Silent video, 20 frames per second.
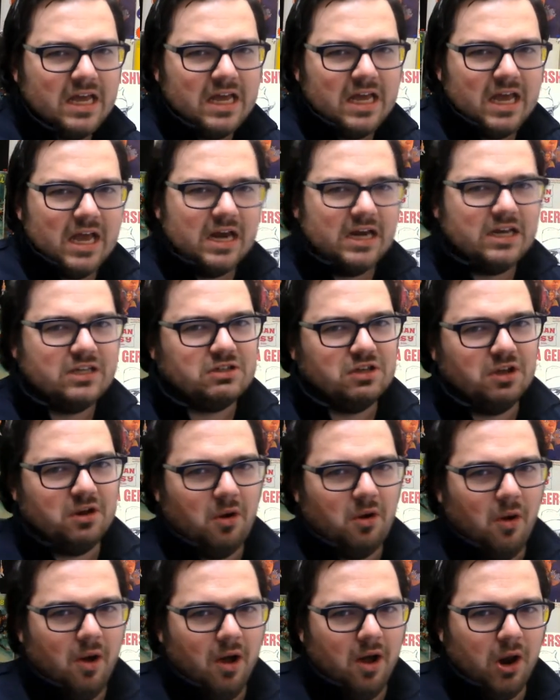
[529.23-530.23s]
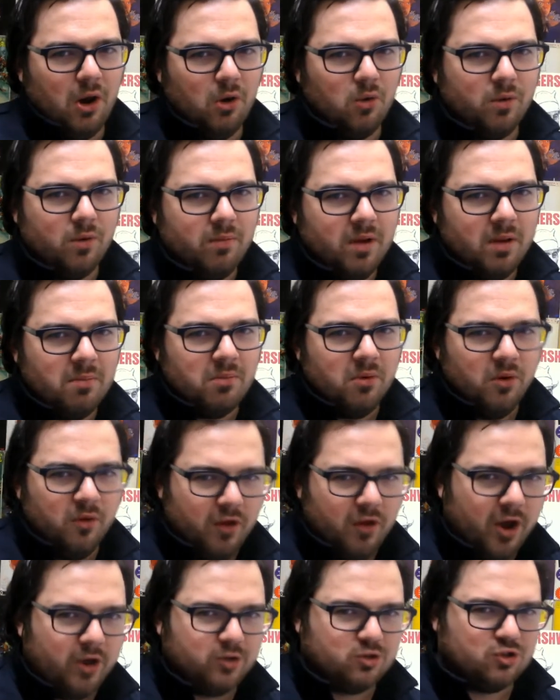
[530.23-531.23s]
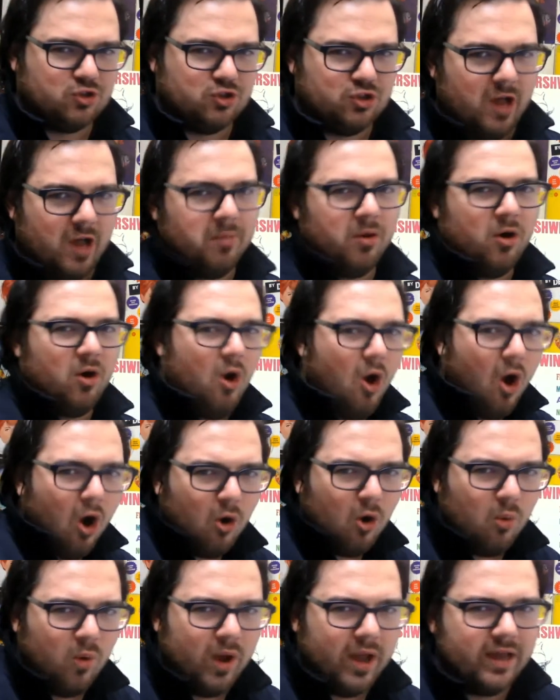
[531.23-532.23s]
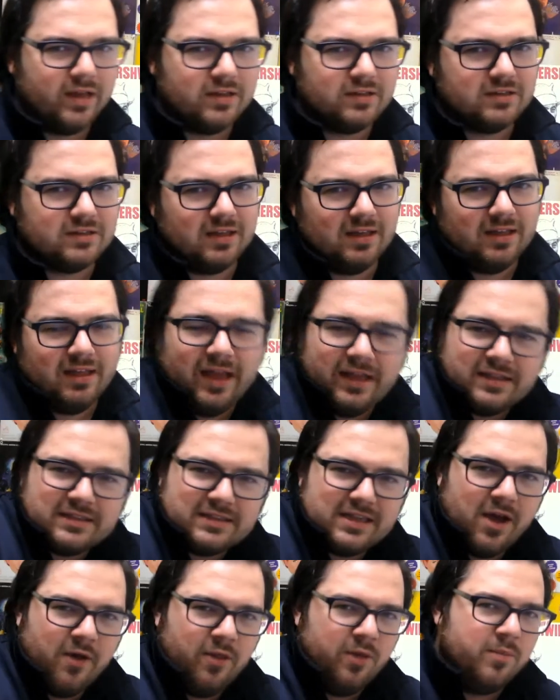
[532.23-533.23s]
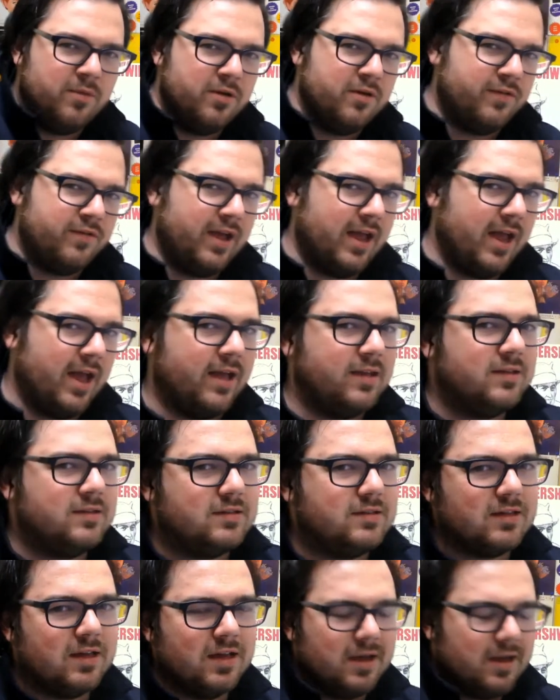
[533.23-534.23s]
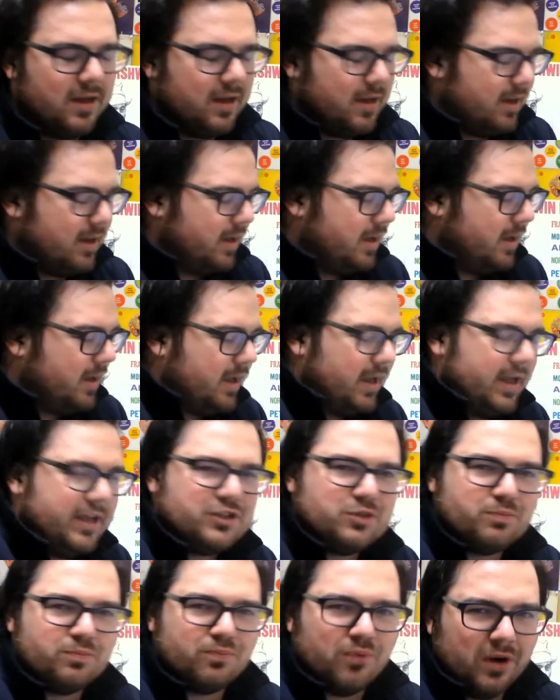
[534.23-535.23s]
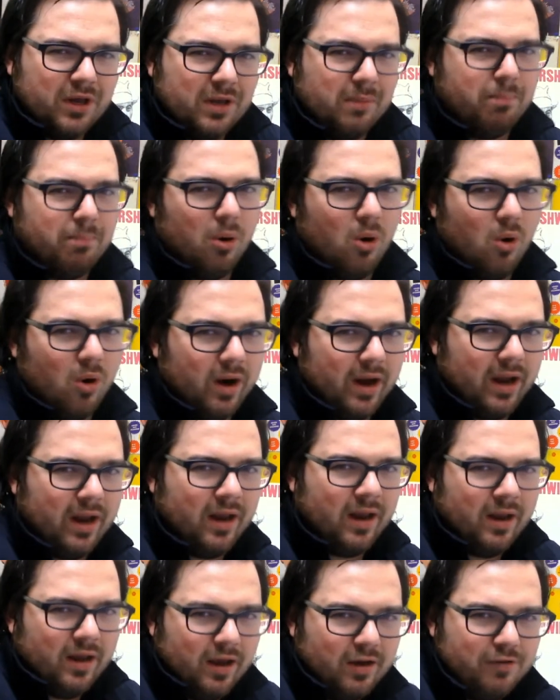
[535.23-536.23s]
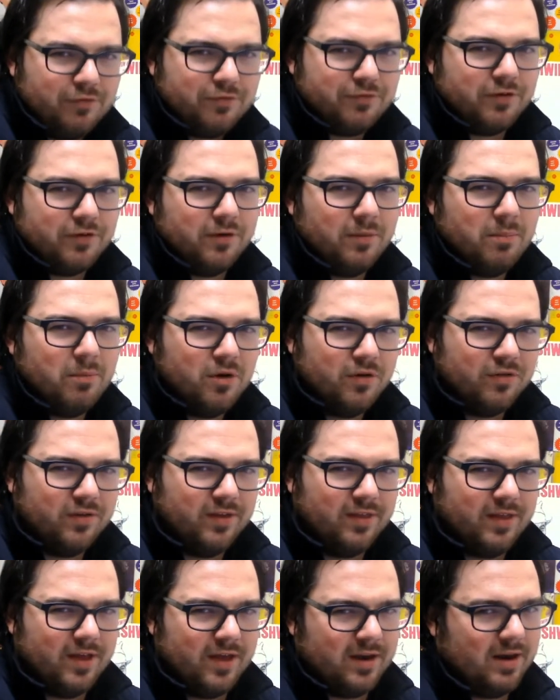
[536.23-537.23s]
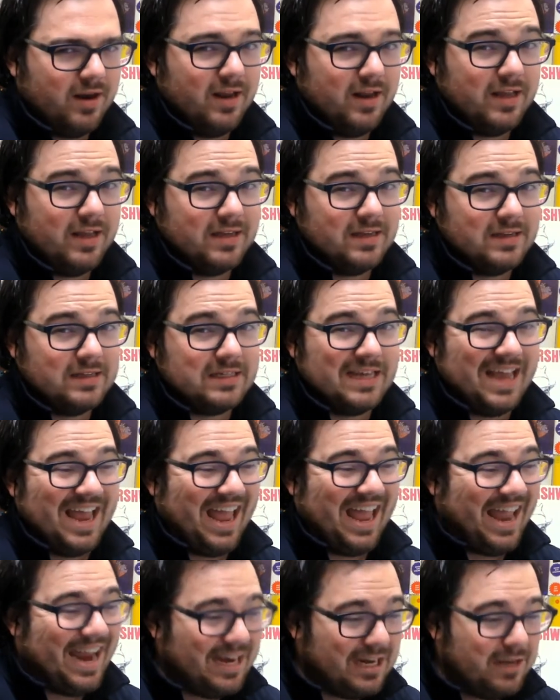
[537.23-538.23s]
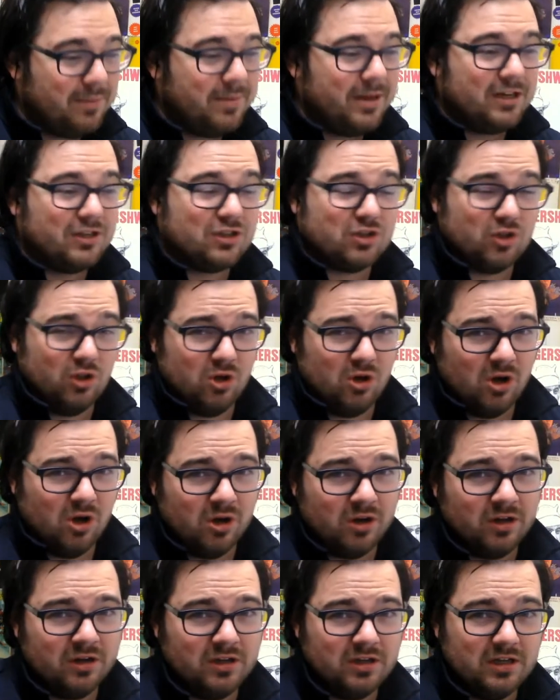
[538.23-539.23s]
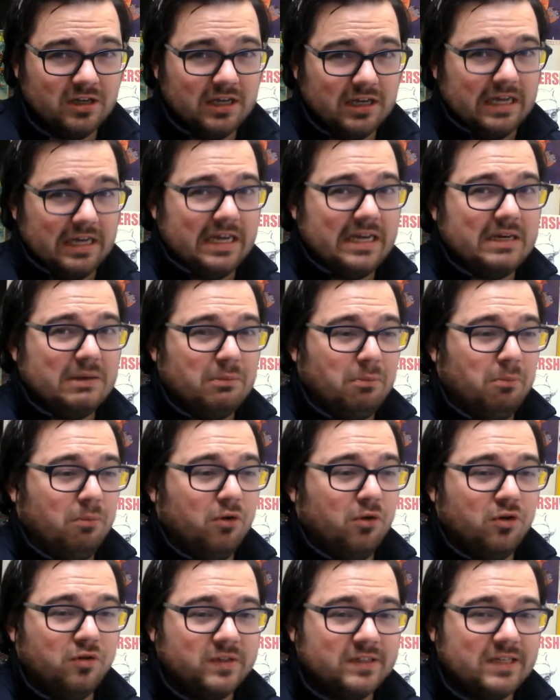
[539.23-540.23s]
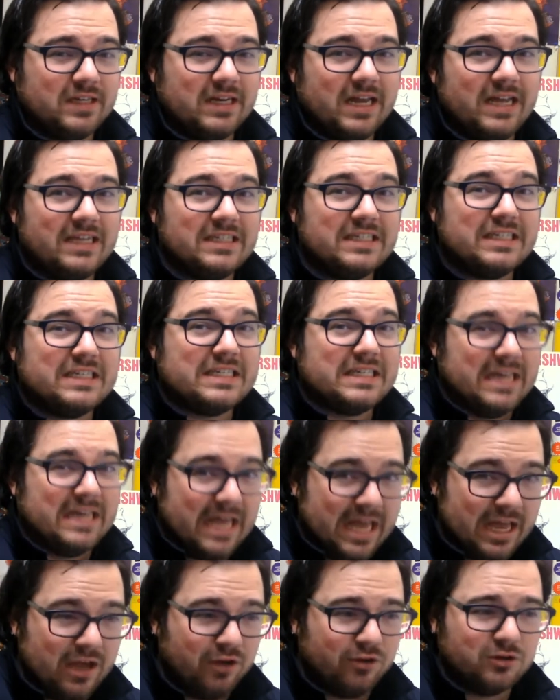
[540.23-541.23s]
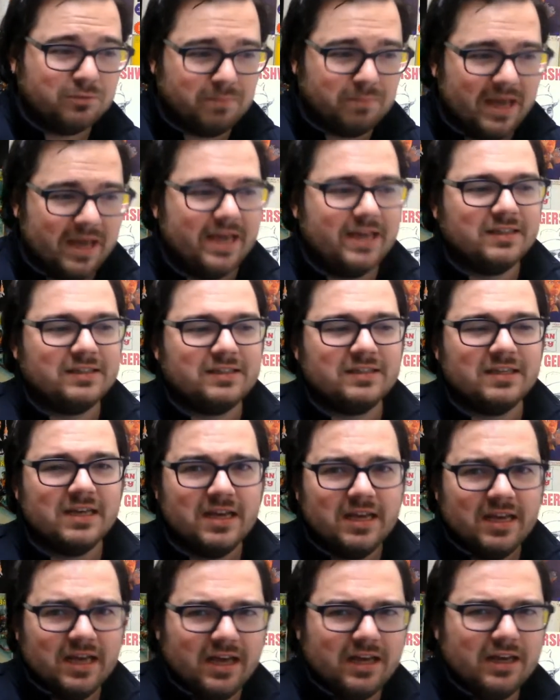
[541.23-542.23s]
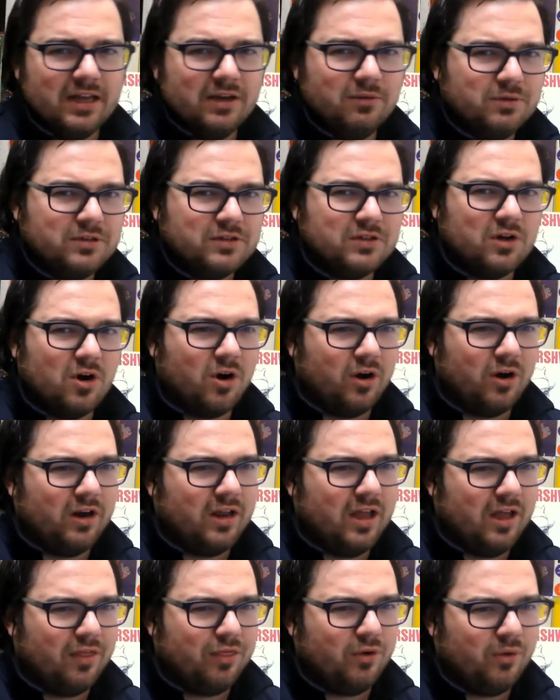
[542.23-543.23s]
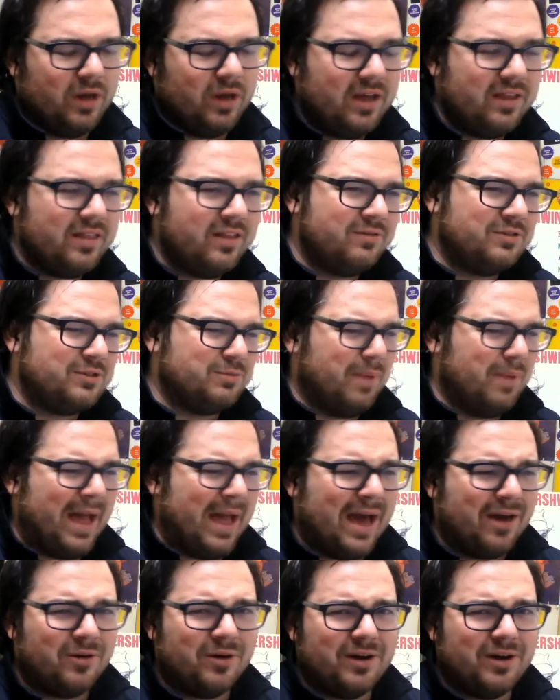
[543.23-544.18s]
and he's like, "I'll remember that summer always," and that's how the movie ends. It's pretty boring, and for a movie that is 80 minutes long, it moves at a snail's pace, and it was hard to get through. Not that it was bad or